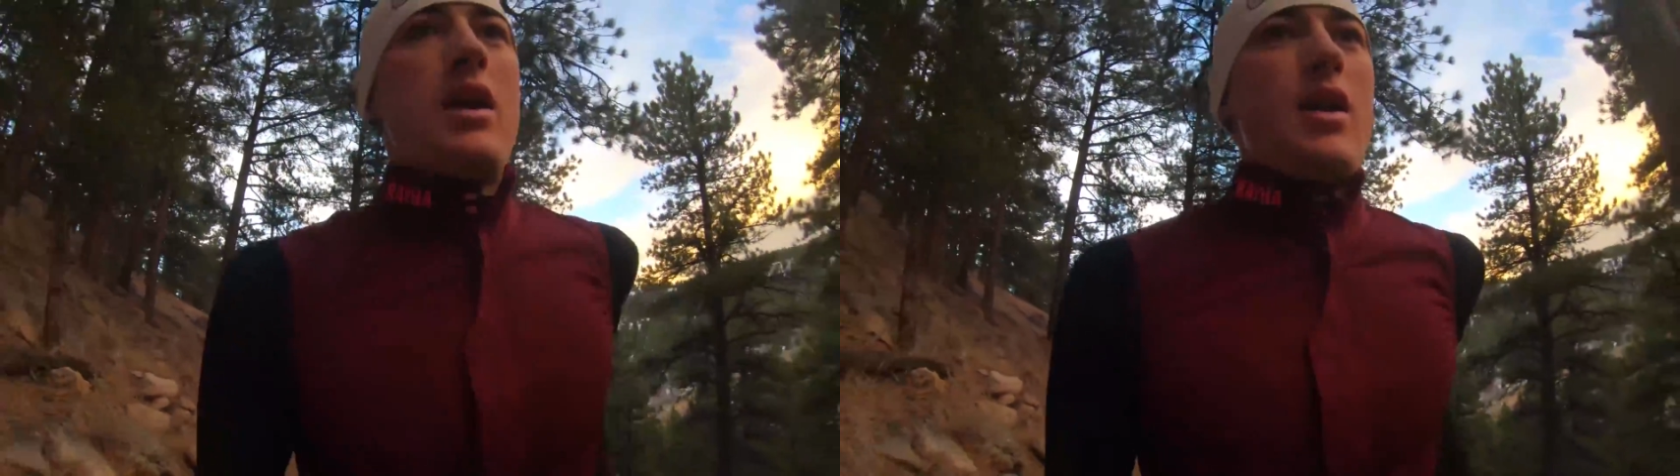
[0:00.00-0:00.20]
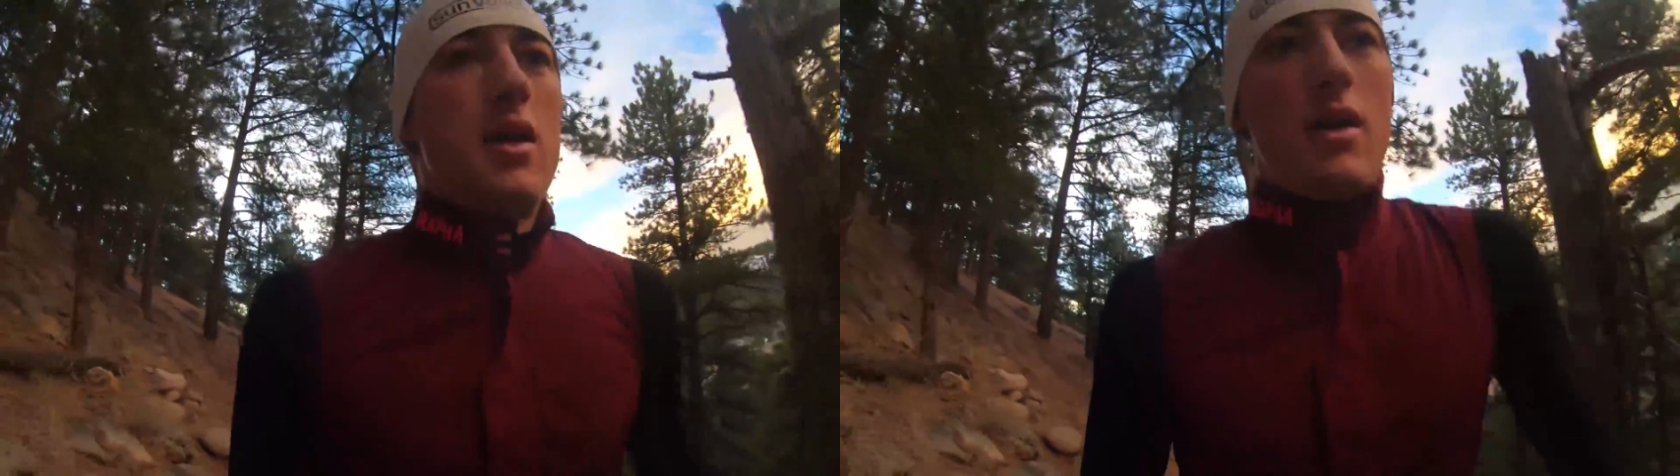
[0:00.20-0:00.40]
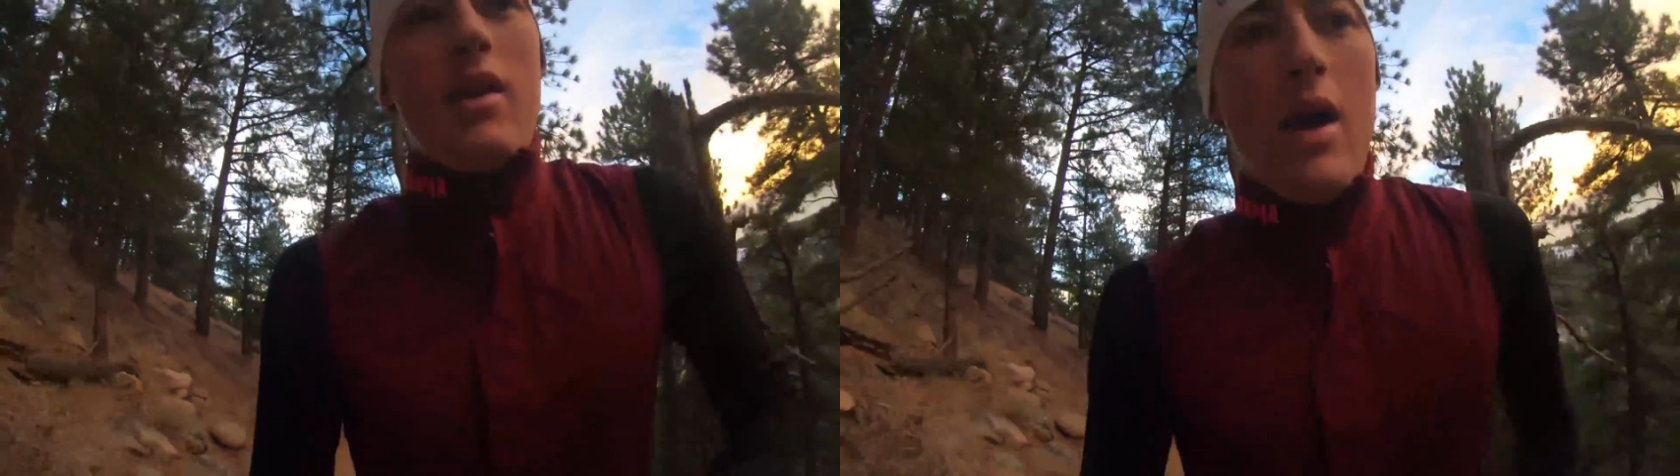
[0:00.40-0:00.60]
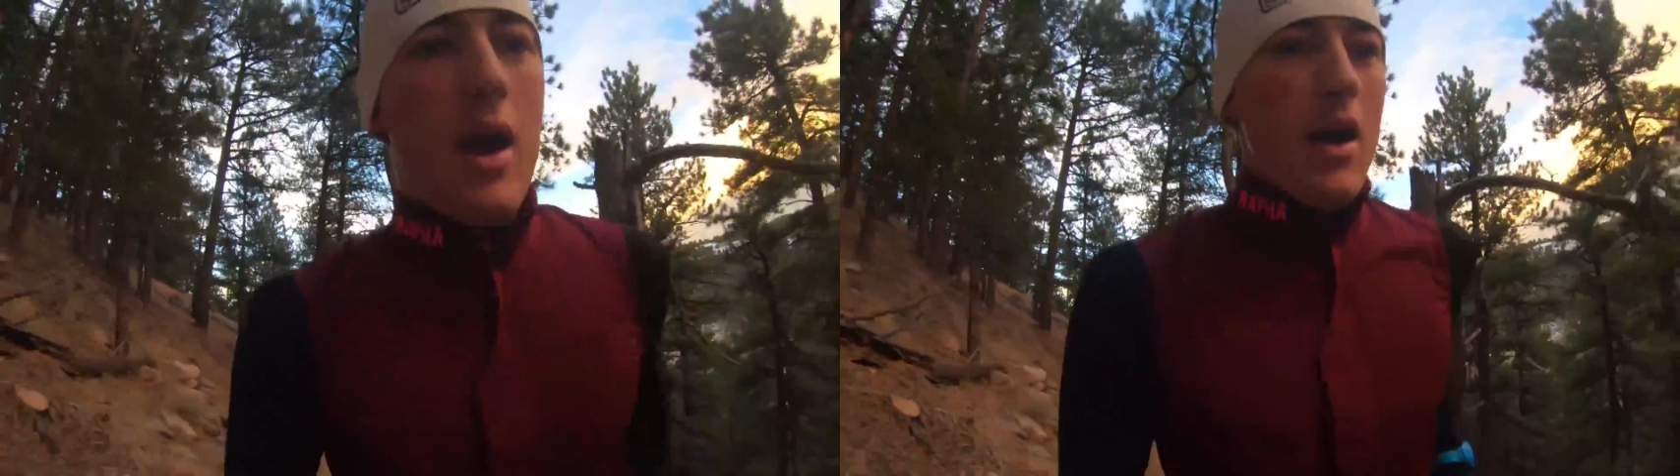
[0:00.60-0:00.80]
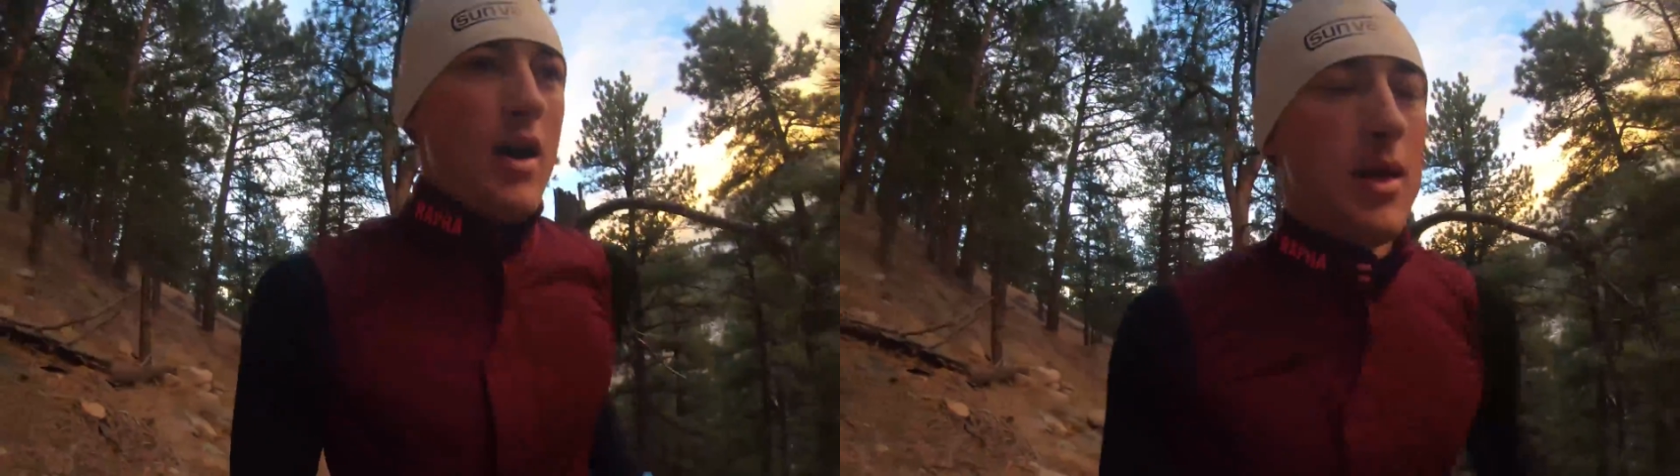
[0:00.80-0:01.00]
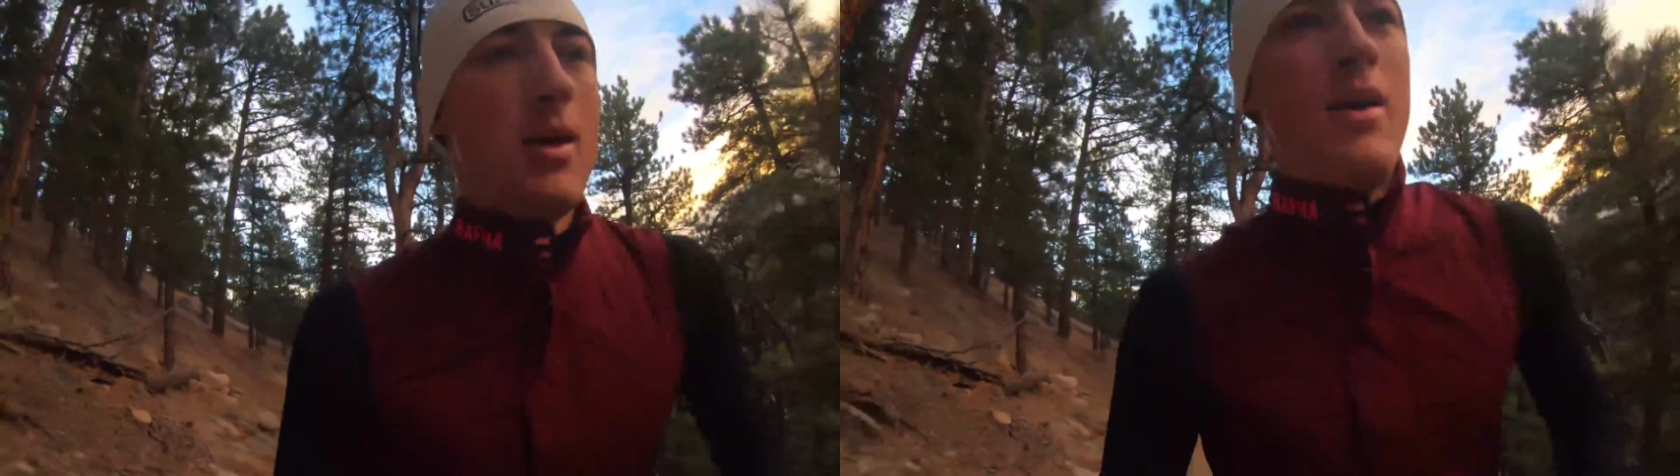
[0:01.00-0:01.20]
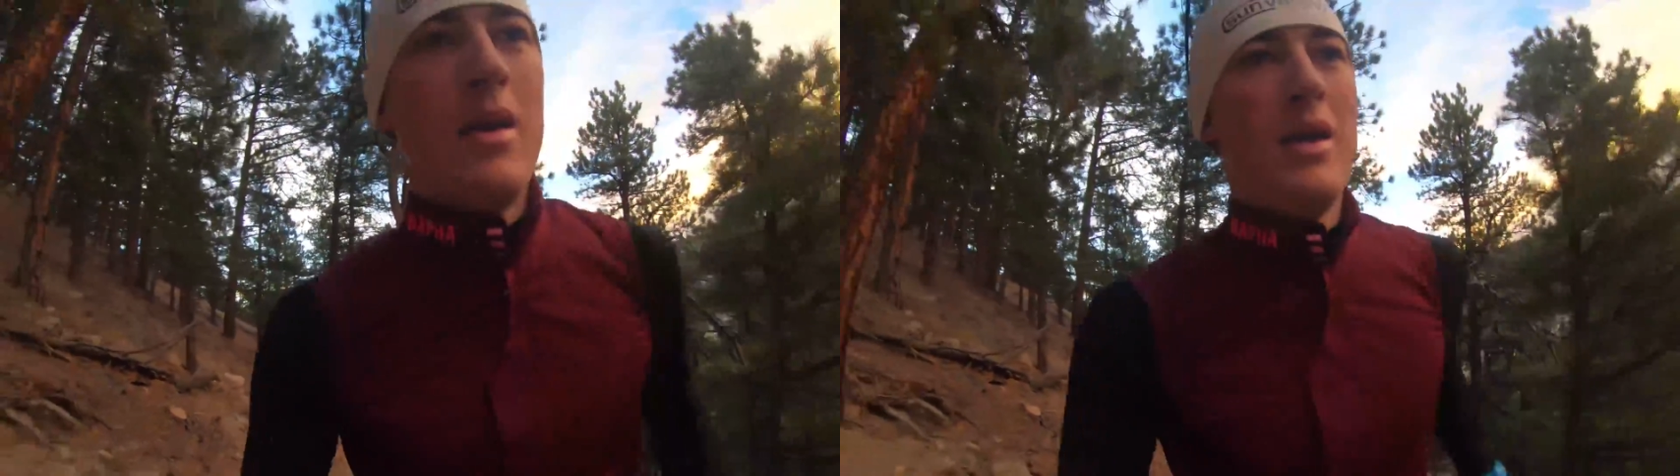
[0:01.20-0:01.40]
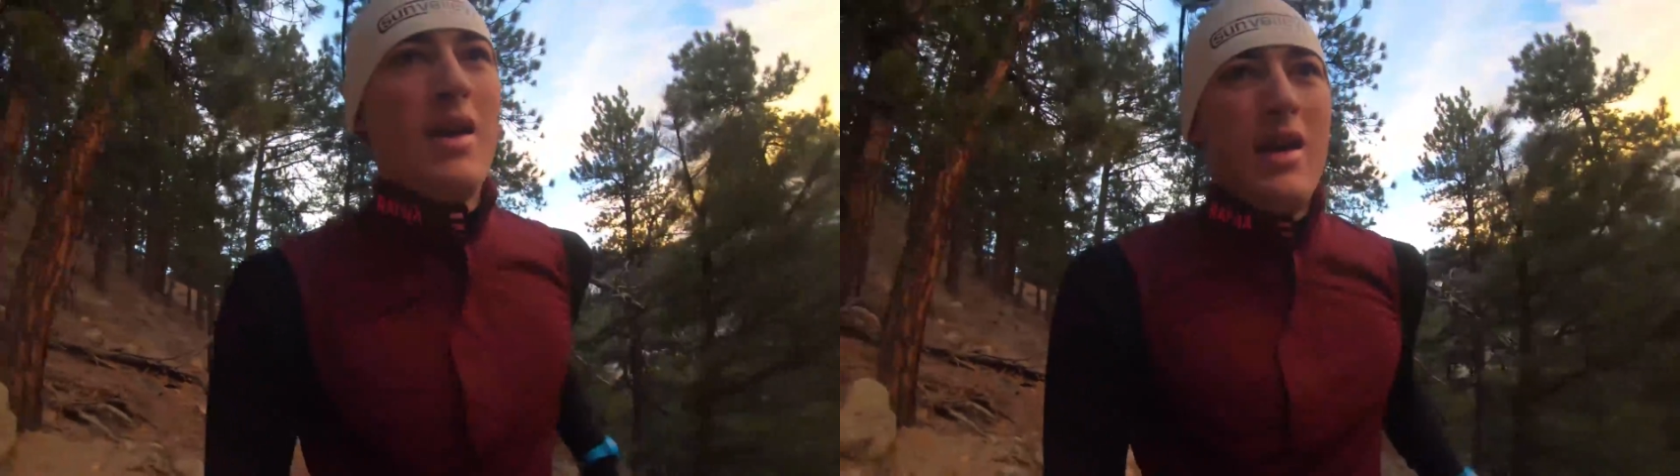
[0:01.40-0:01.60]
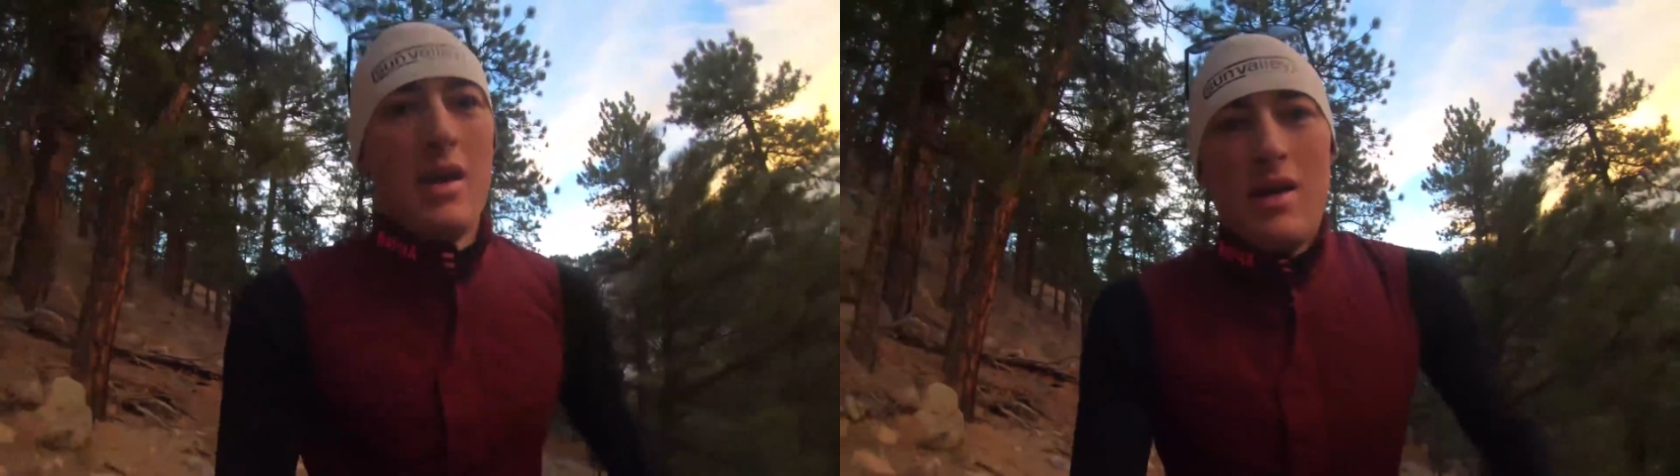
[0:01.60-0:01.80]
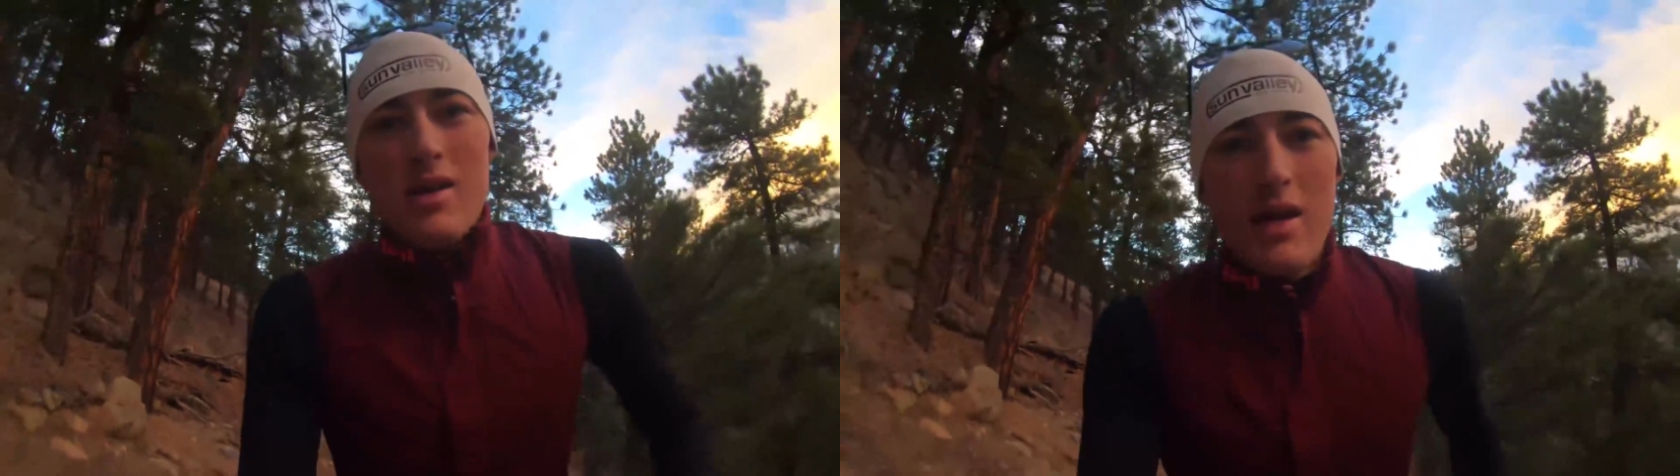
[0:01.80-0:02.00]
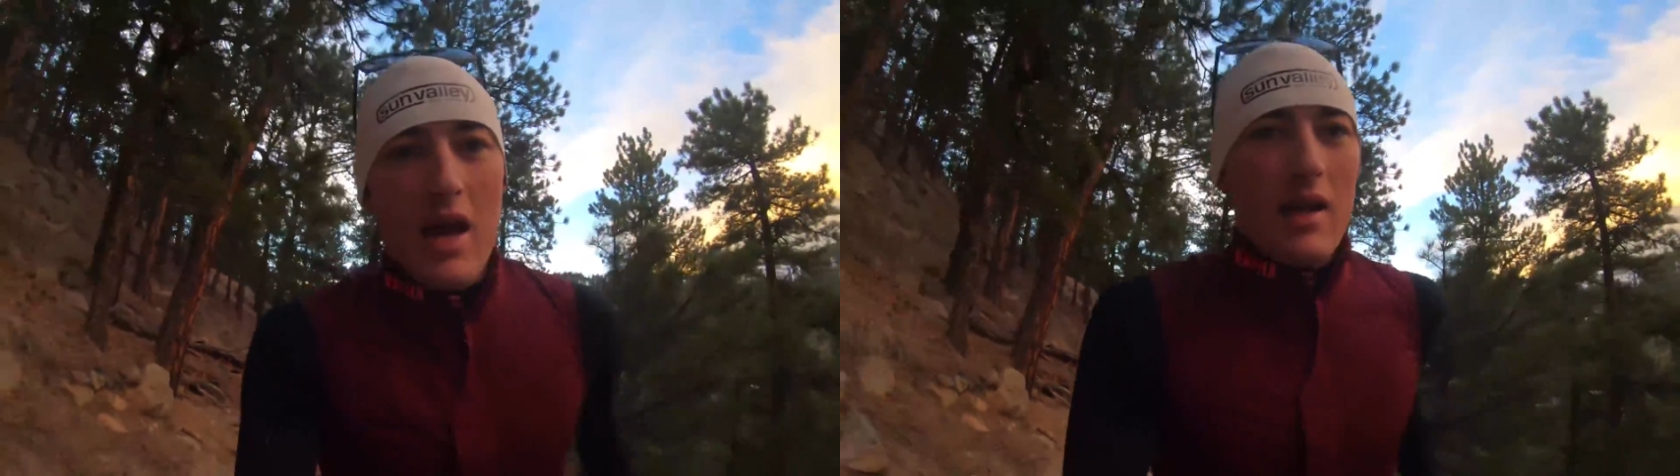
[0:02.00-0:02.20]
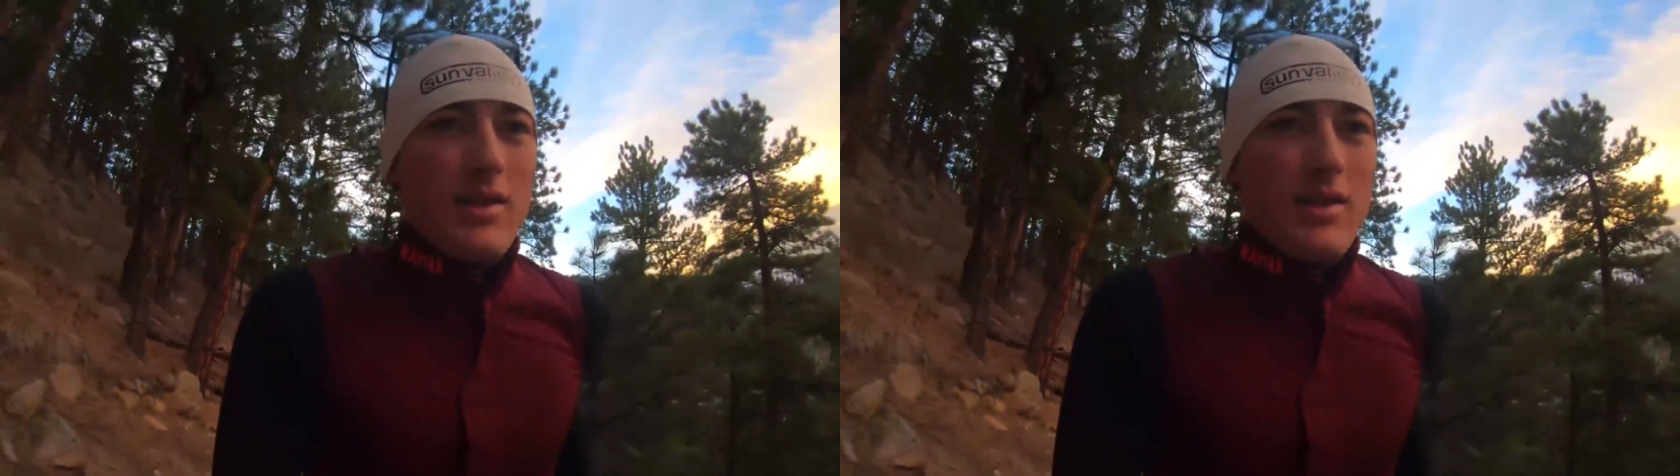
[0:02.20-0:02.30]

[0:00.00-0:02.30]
and yeah,